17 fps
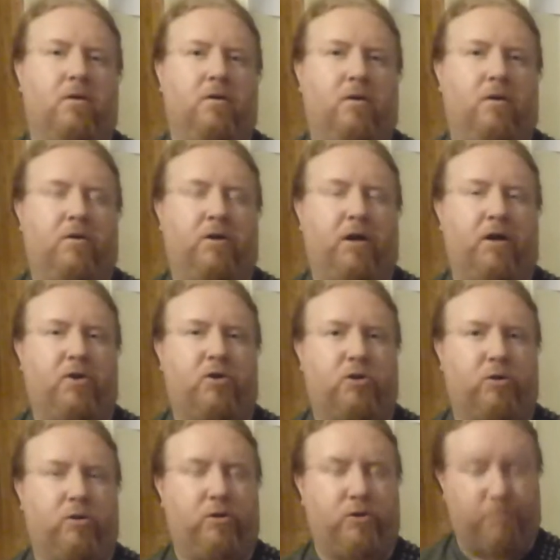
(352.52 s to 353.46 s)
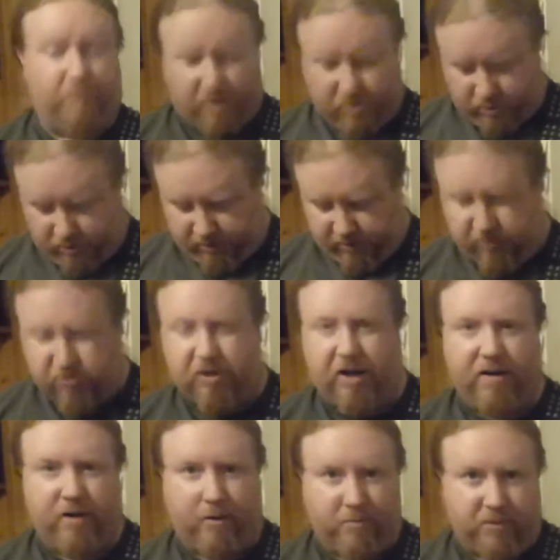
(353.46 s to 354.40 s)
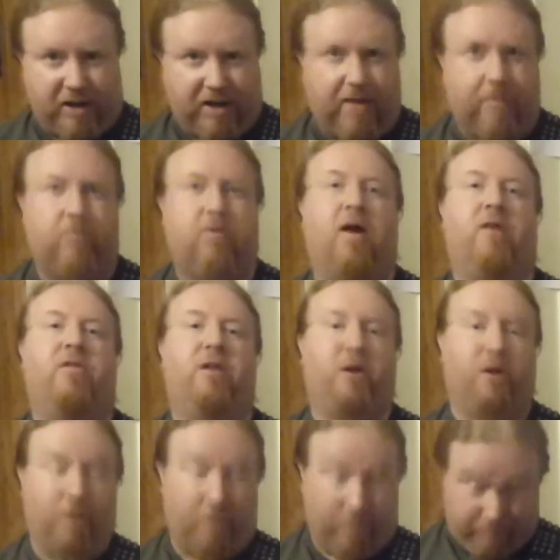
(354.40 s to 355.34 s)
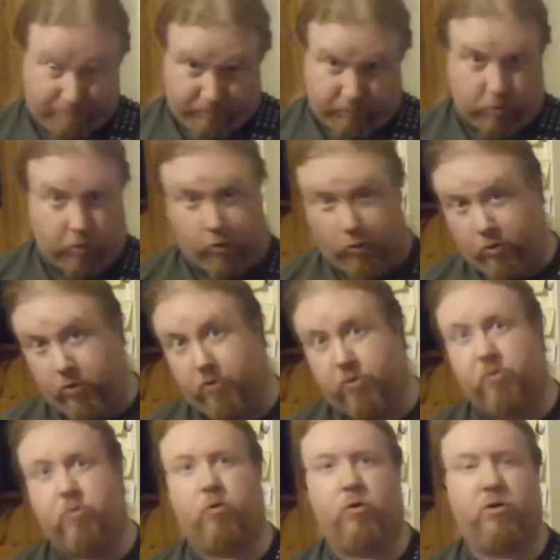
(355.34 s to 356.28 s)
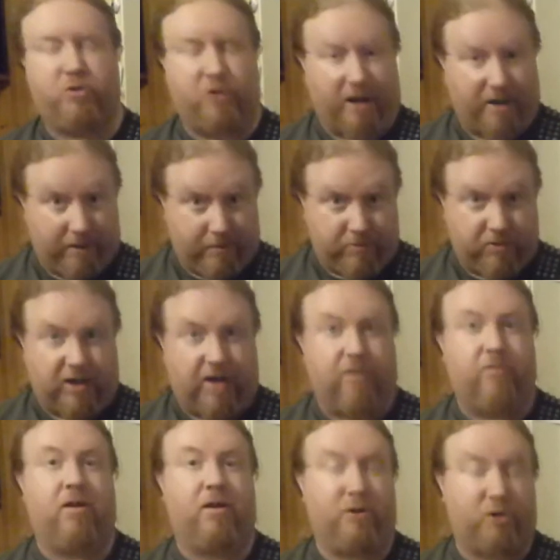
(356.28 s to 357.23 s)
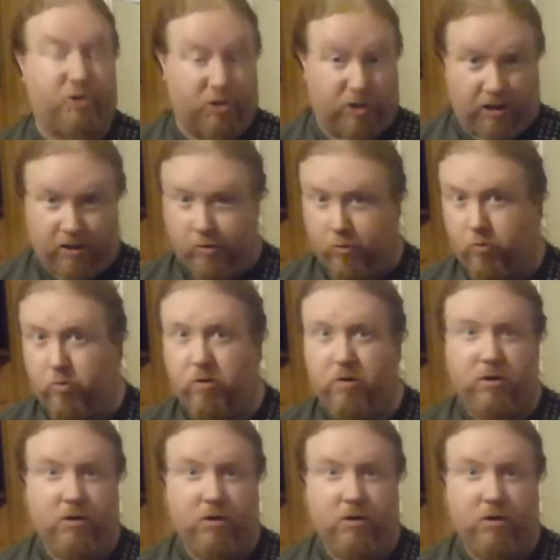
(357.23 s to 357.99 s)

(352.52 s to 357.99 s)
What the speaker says: Okay, so it's basically a down, up, down, and then a chord, or a down, up, down, then a scale,